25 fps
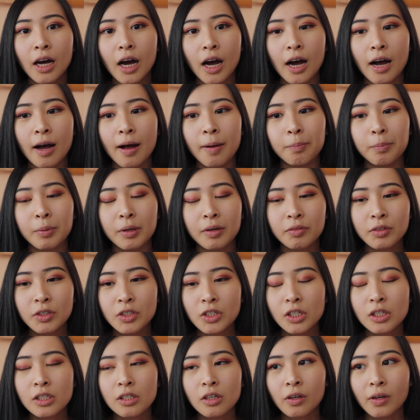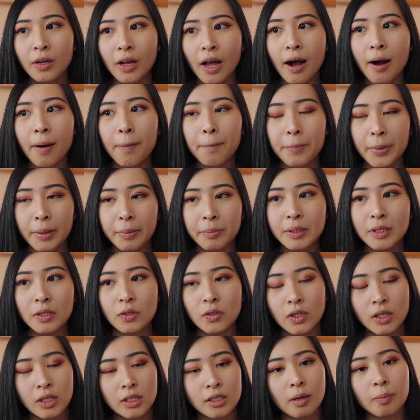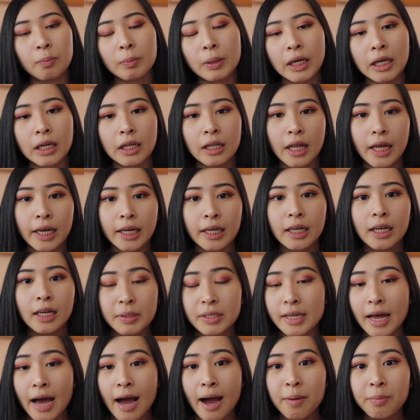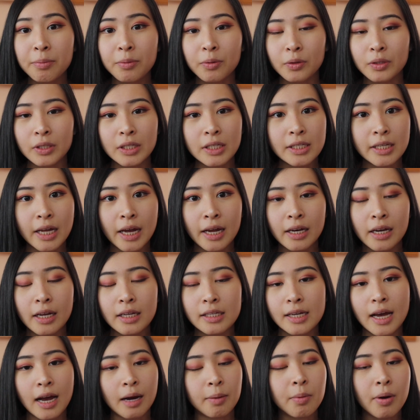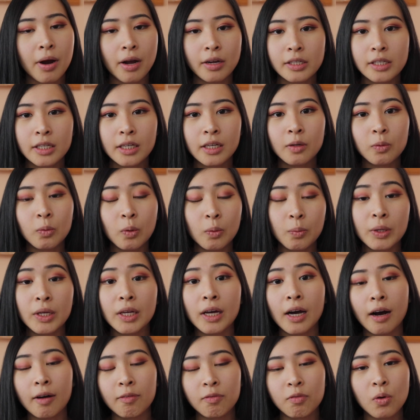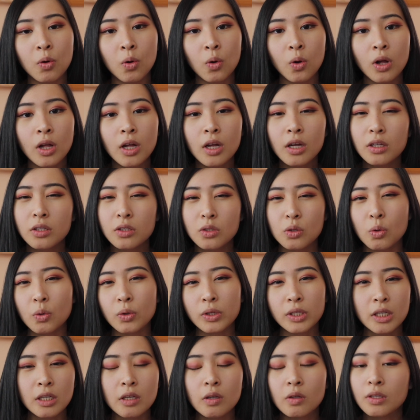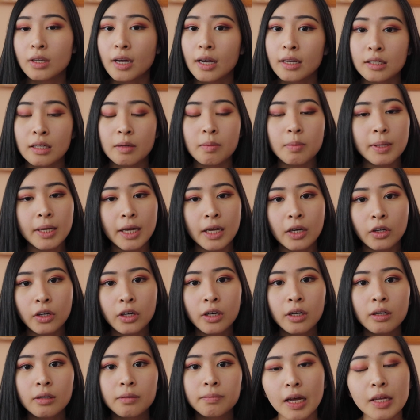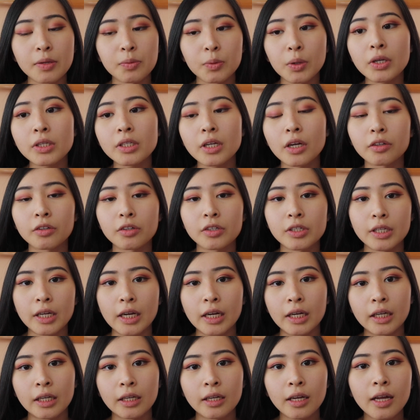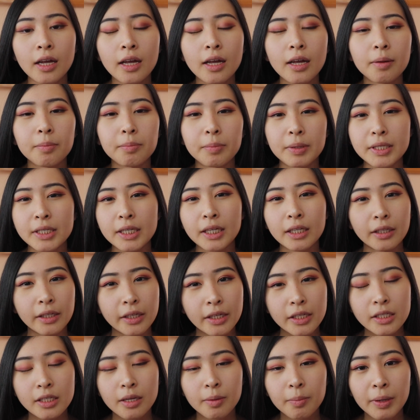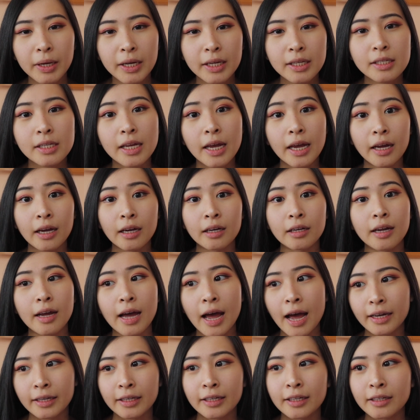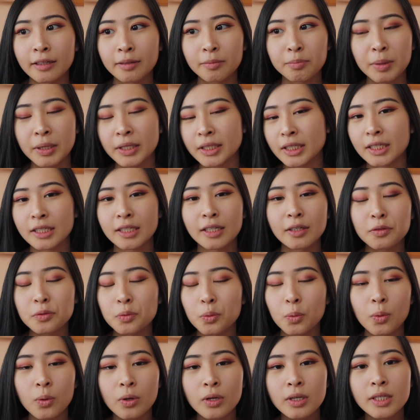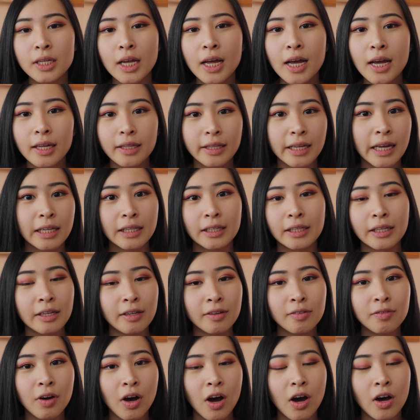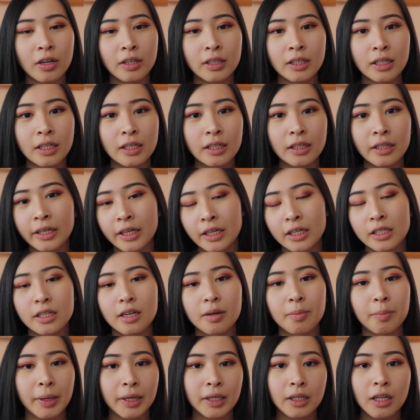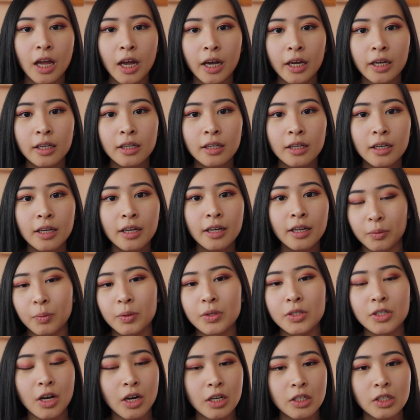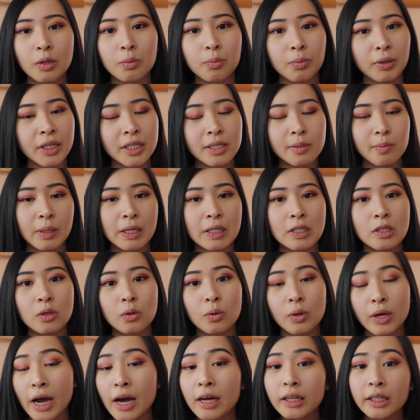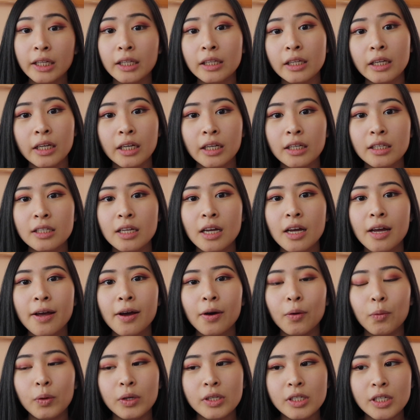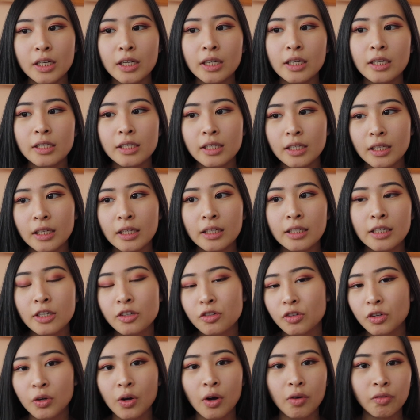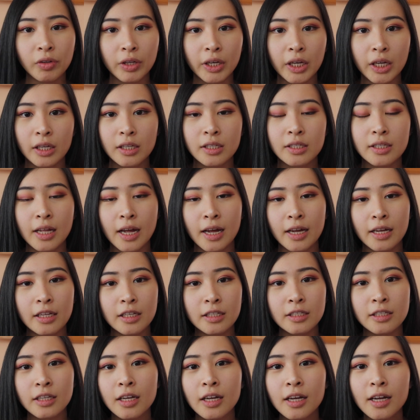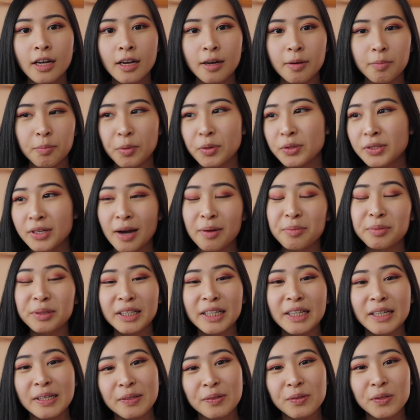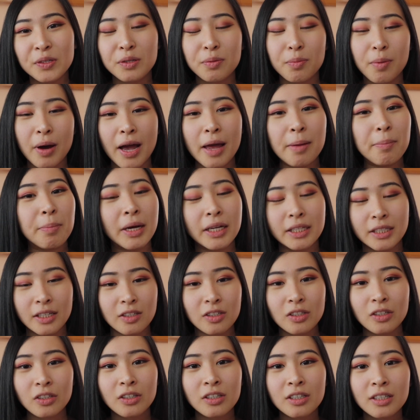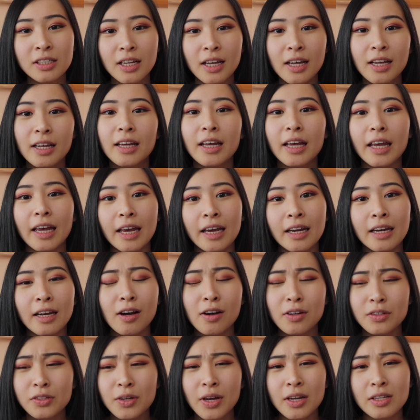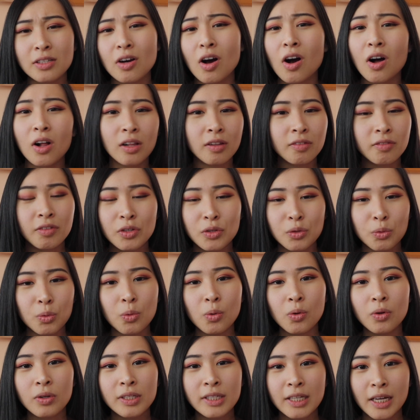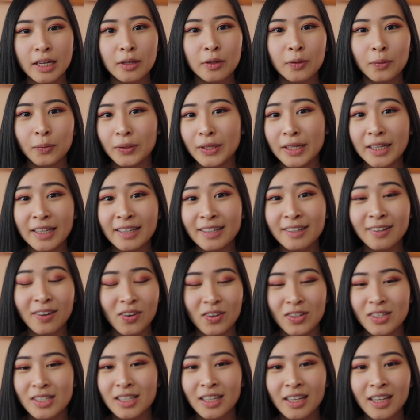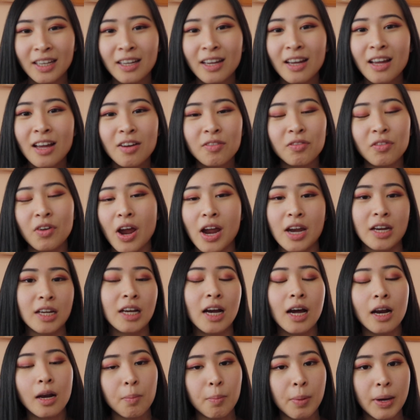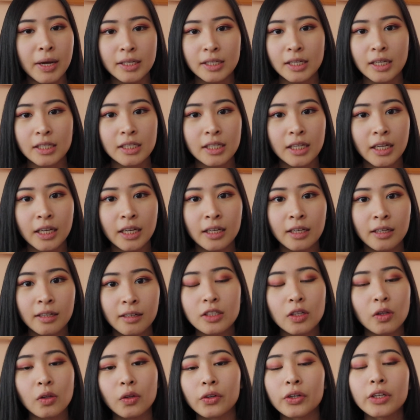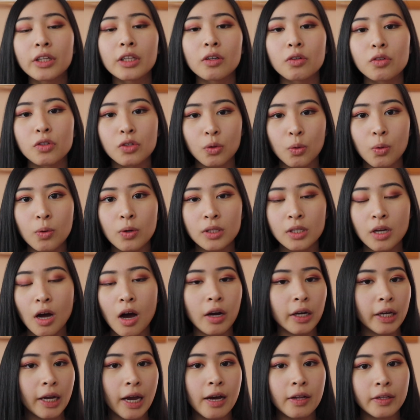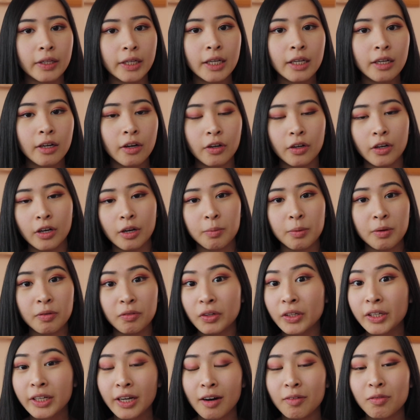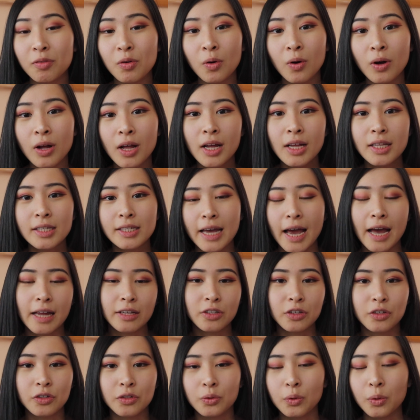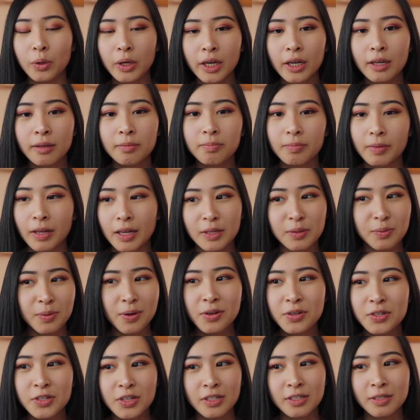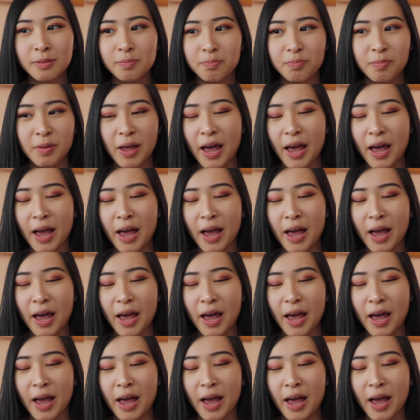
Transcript: But if you're just starting out, maybe using something like Zap or the Zed attack proxy will be a helpful tool to use as a beginner, as well as understanding basic Linux commands and hacking pen testing tools that live on the Linux command line, which also brings me to Kali Linux, which is the distro of Linux that is most commonly used by pen testers, and it also has all of the tools that you'll need honestly for any kind of pen testing. So learning those tools on Kali are going to be really helpful to add to your toolkit, as well as just